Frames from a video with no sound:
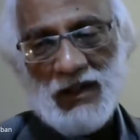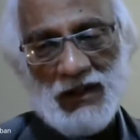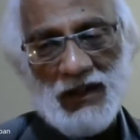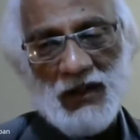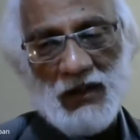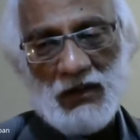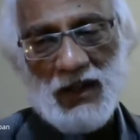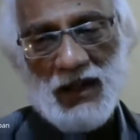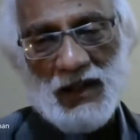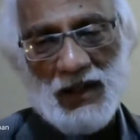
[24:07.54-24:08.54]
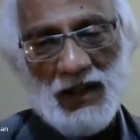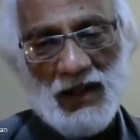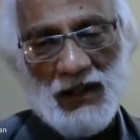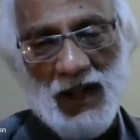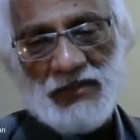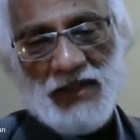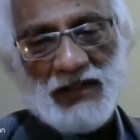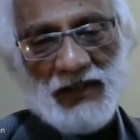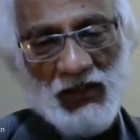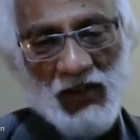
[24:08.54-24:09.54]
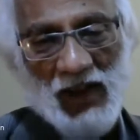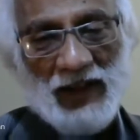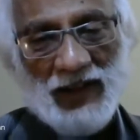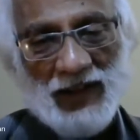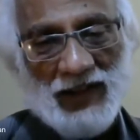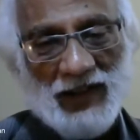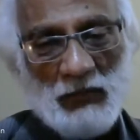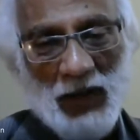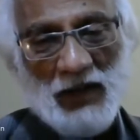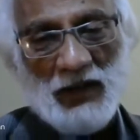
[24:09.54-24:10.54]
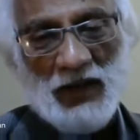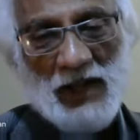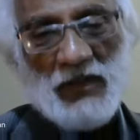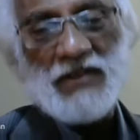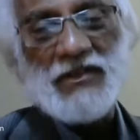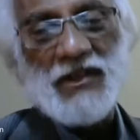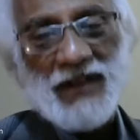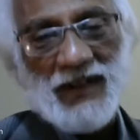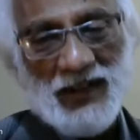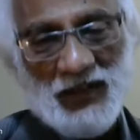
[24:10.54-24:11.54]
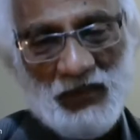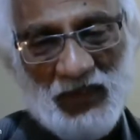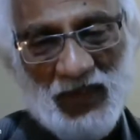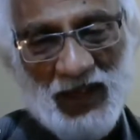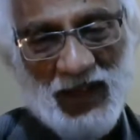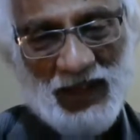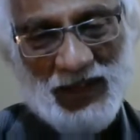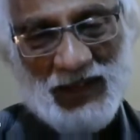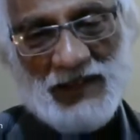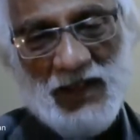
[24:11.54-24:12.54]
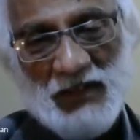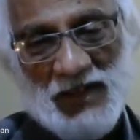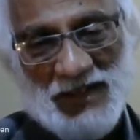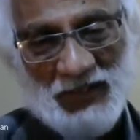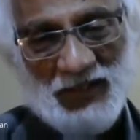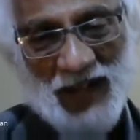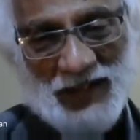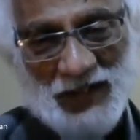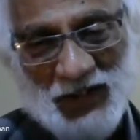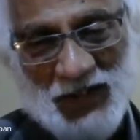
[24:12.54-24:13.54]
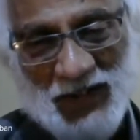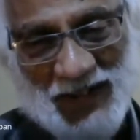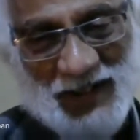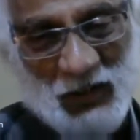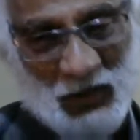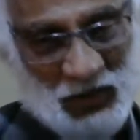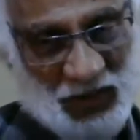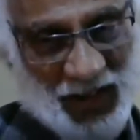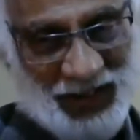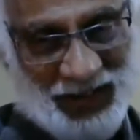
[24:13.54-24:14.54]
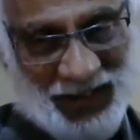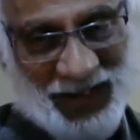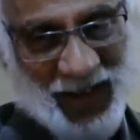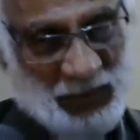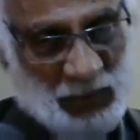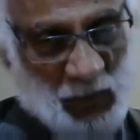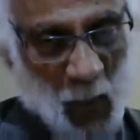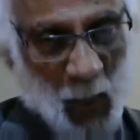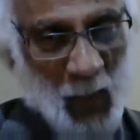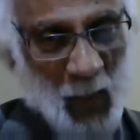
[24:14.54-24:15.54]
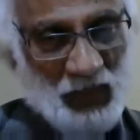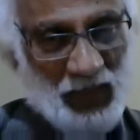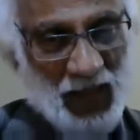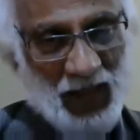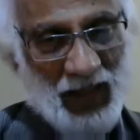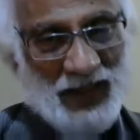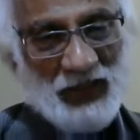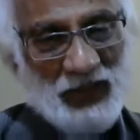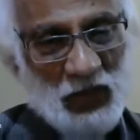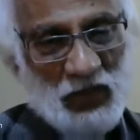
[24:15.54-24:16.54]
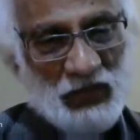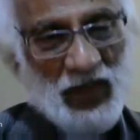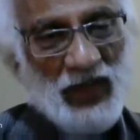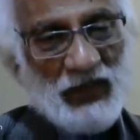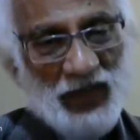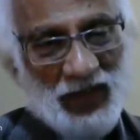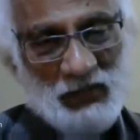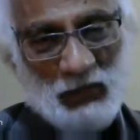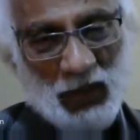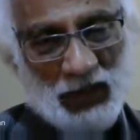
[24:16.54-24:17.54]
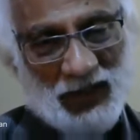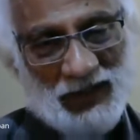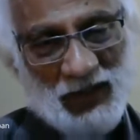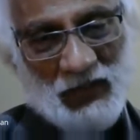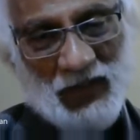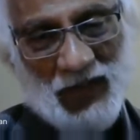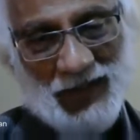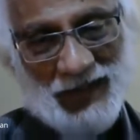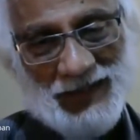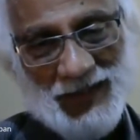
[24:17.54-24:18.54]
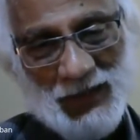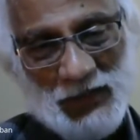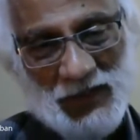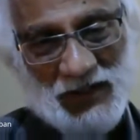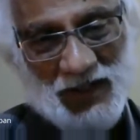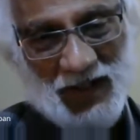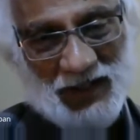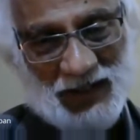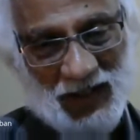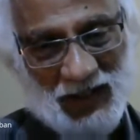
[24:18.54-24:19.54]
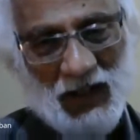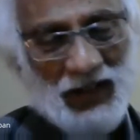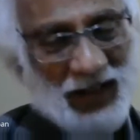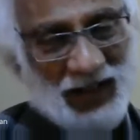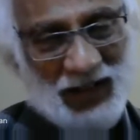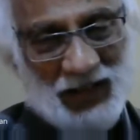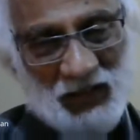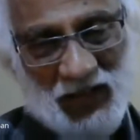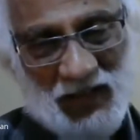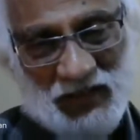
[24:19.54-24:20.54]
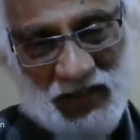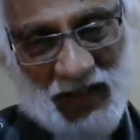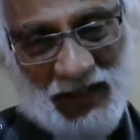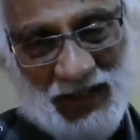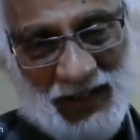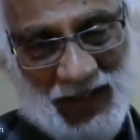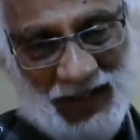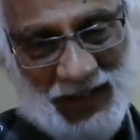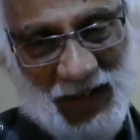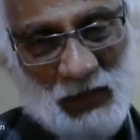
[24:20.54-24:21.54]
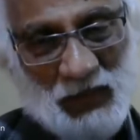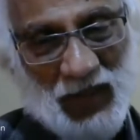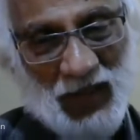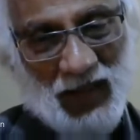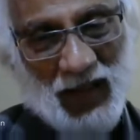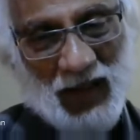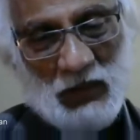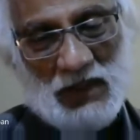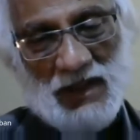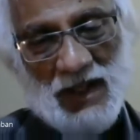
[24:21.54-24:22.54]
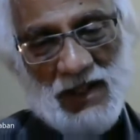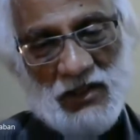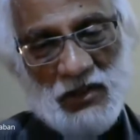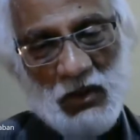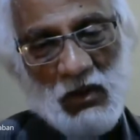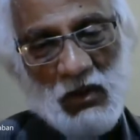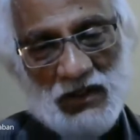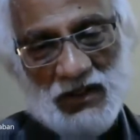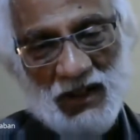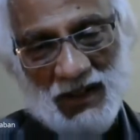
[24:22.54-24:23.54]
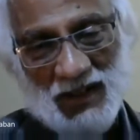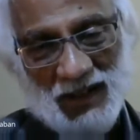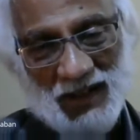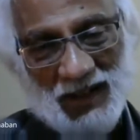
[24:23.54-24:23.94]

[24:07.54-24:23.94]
you know, uh, uh life related biodiversity and conservation of natural resources. I see that. That's, of course, very, very important so far as uh, Odisha is concerned, or any state is concerned. And Odisha is so rich in uh,